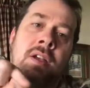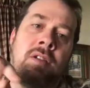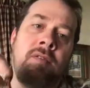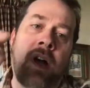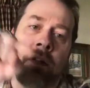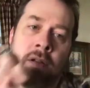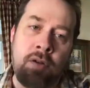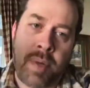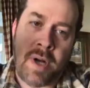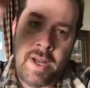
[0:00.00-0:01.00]
You've got
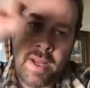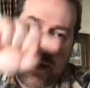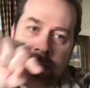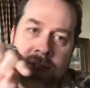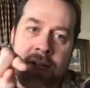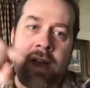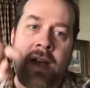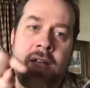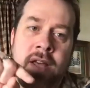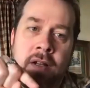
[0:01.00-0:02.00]
loop hikes,
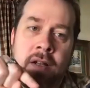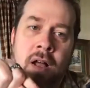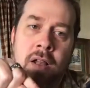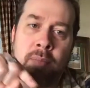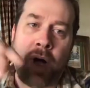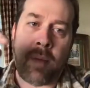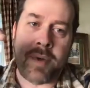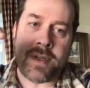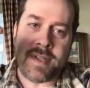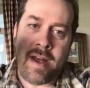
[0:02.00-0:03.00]
and then a lollipop
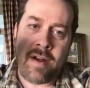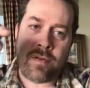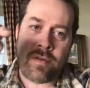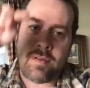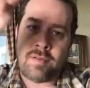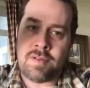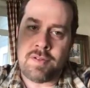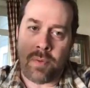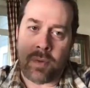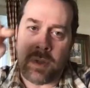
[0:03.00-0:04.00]
is out,
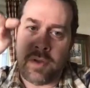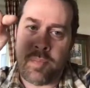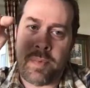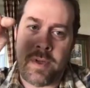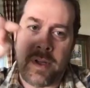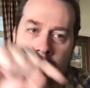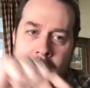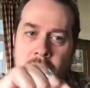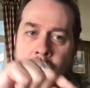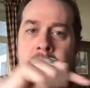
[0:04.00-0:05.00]
do a loop, and then
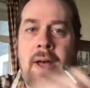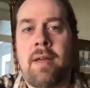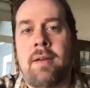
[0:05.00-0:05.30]
come back.